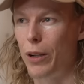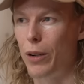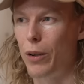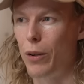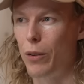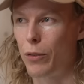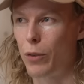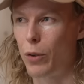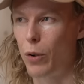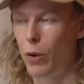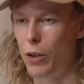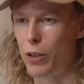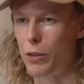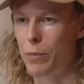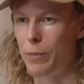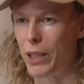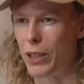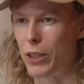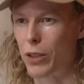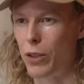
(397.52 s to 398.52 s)
to, of course,
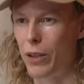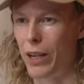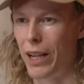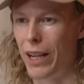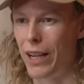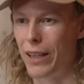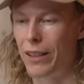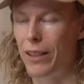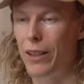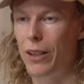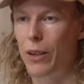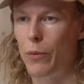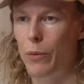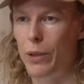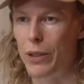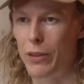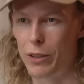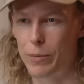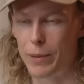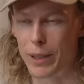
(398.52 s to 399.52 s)
make sure that
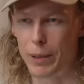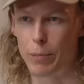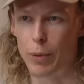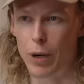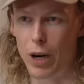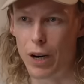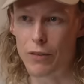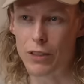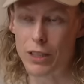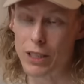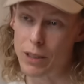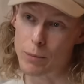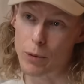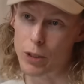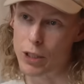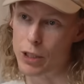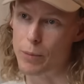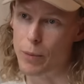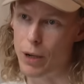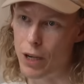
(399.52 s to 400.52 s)
we respect privacy as
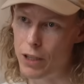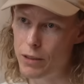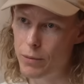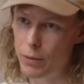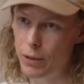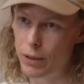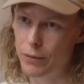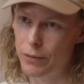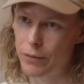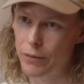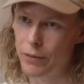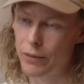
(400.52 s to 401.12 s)
much as possible